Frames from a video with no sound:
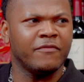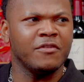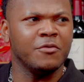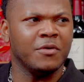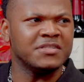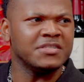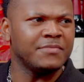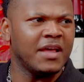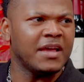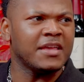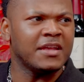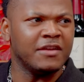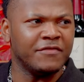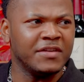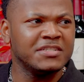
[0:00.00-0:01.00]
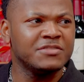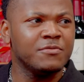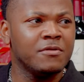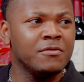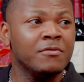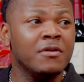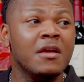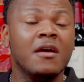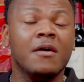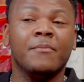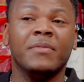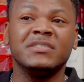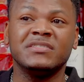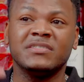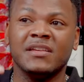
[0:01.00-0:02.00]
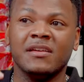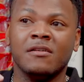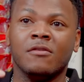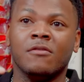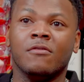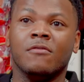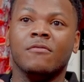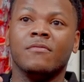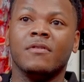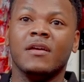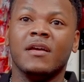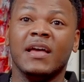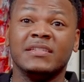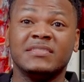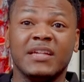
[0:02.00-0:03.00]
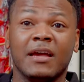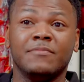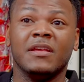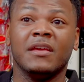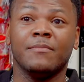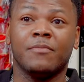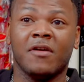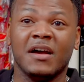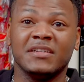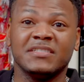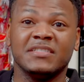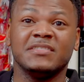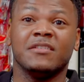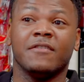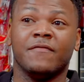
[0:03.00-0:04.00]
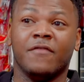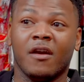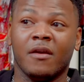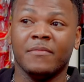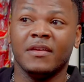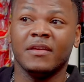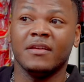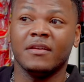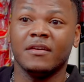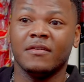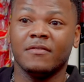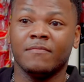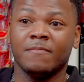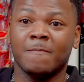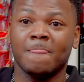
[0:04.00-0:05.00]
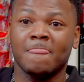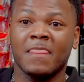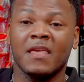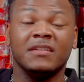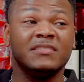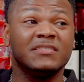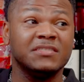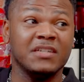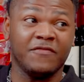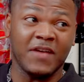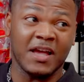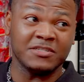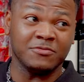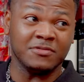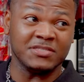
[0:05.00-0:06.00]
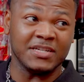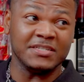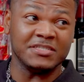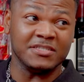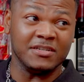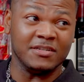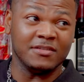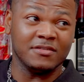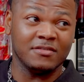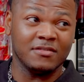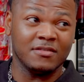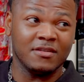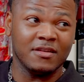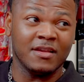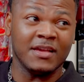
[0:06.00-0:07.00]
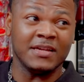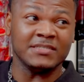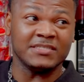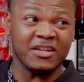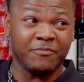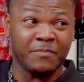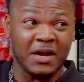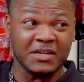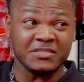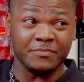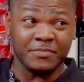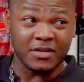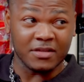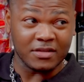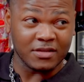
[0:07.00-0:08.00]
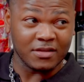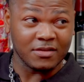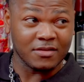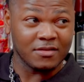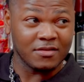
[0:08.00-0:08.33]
for you as a black mm. individual, mm-hmm. but still accepting, processing, affirming self-actualization and self-possibility.